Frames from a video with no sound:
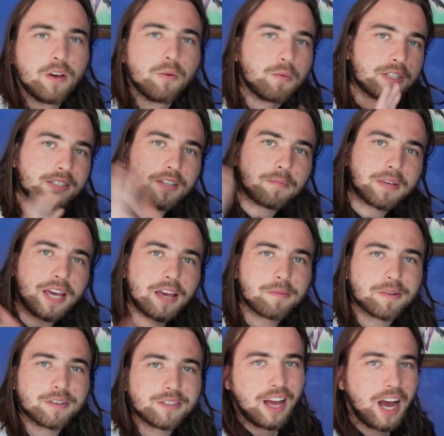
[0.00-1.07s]
What is up,
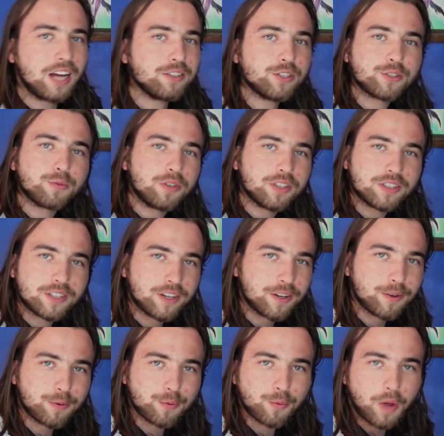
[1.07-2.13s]
gamers? I just wanted
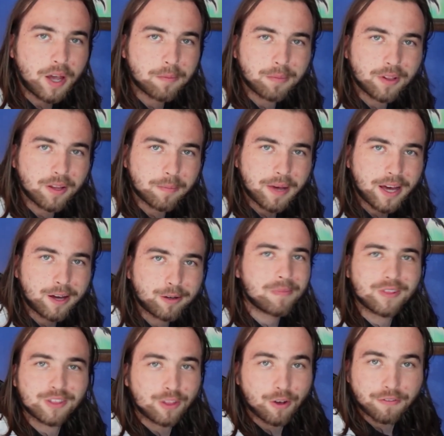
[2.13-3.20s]
to ramble about
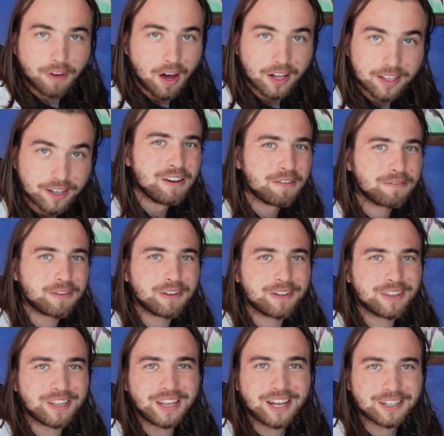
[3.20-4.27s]
Nirvana
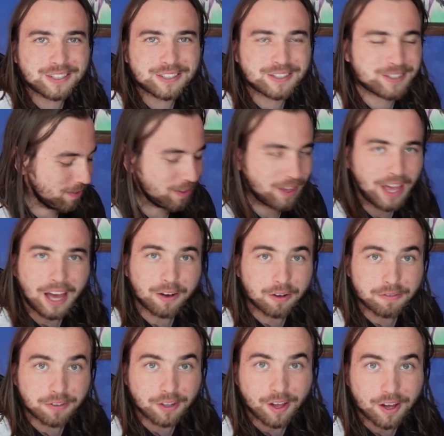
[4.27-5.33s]
for the next
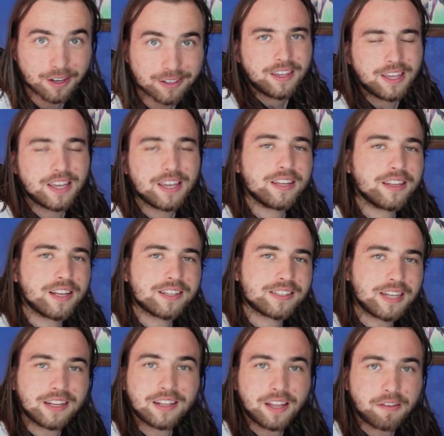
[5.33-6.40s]
however long. In
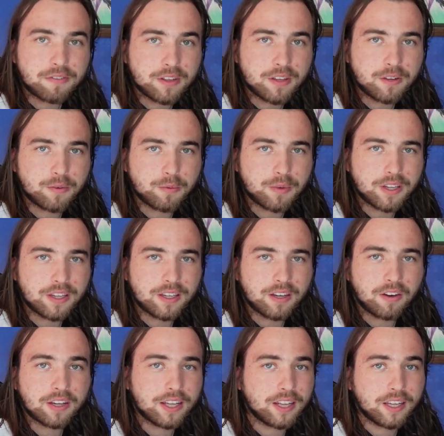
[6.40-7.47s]
set 11, we
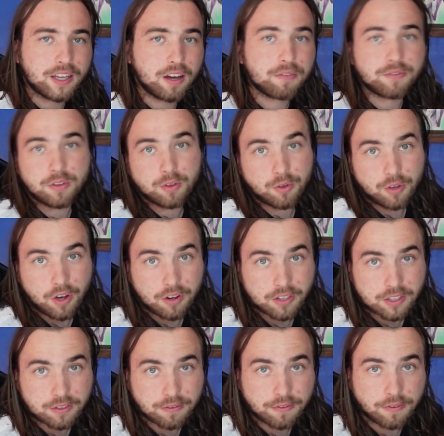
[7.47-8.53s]
are getting a few new
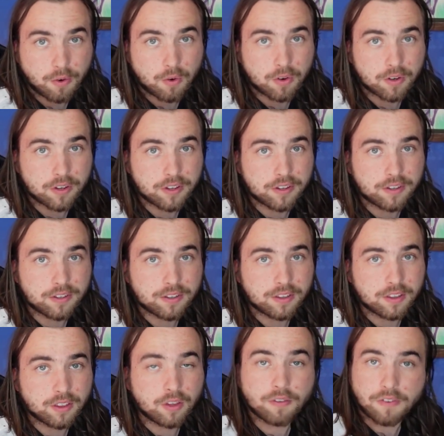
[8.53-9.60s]
cards for
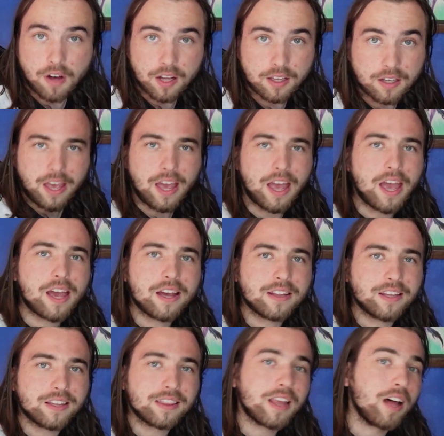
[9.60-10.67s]
Nirvana,
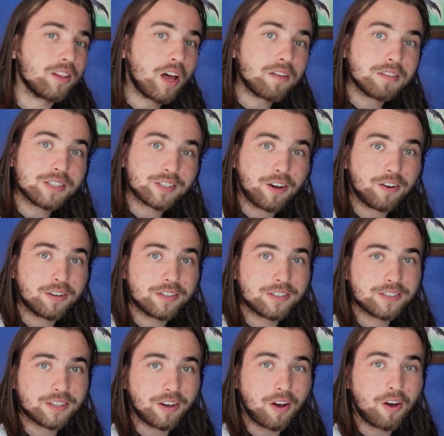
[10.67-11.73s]
and a lot of these
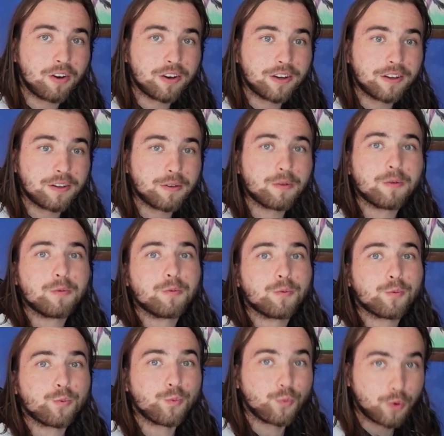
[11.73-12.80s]
cards are
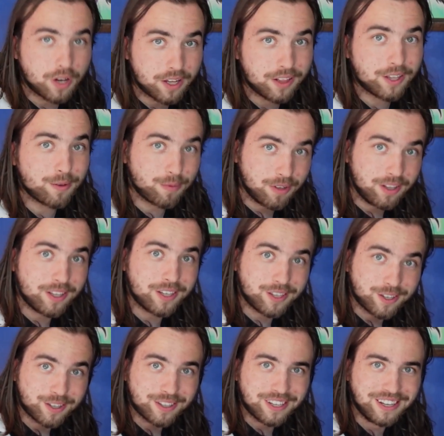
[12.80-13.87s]
really
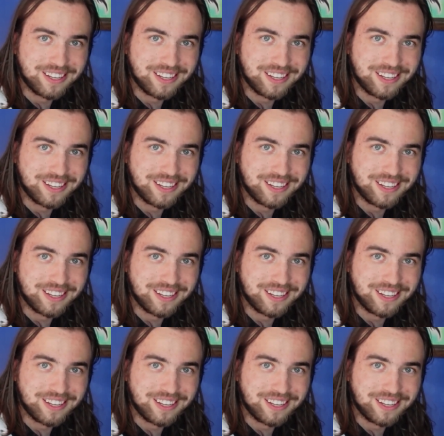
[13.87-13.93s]
good.